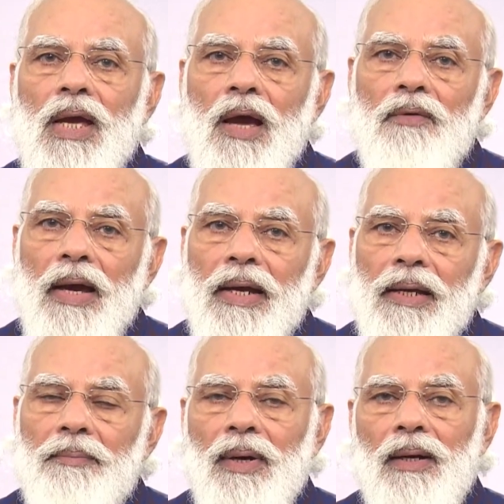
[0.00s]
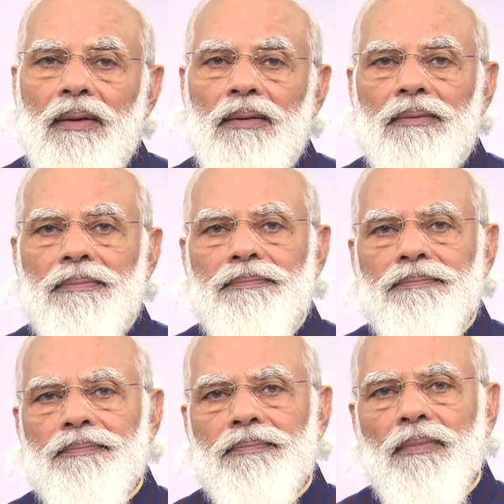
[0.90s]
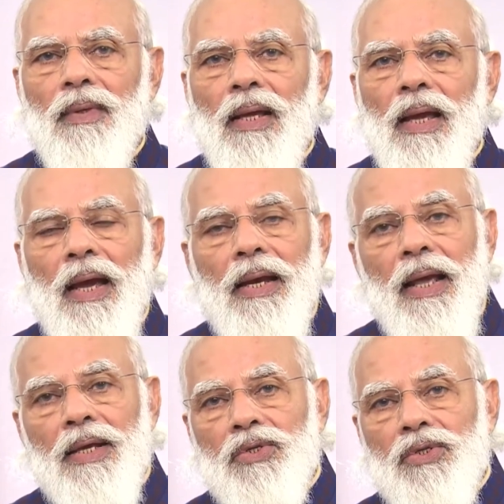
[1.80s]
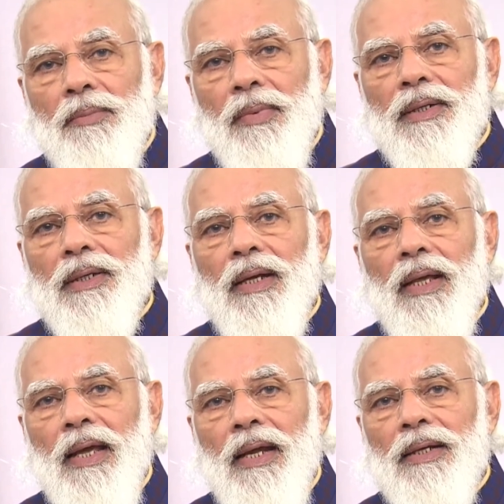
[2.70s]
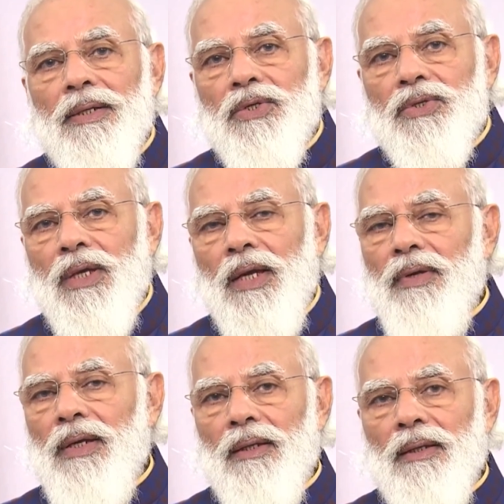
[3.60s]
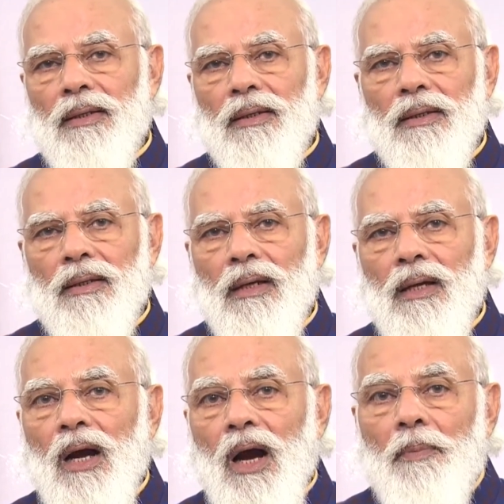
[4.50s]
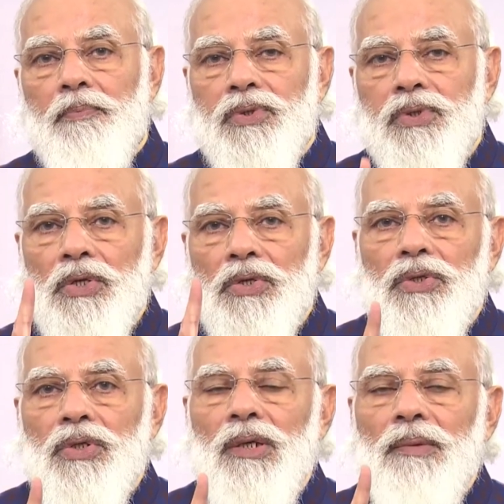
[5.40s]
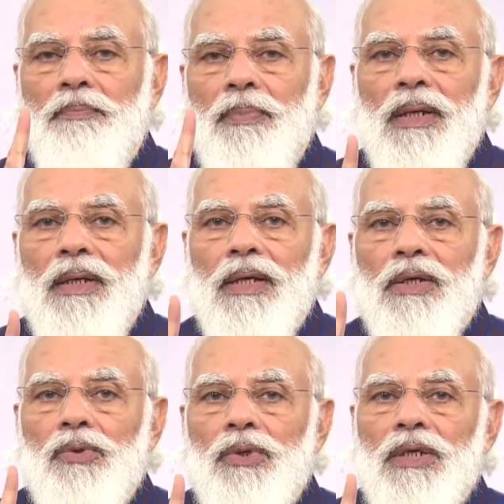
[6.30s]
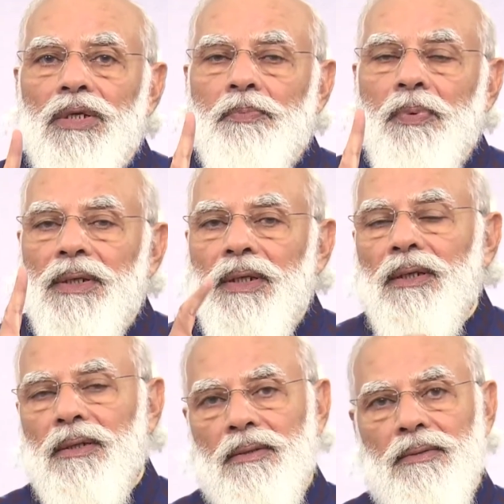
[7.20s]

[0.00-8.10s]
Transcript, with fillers: have enabled an estimated energy saving of 60 billion units per year.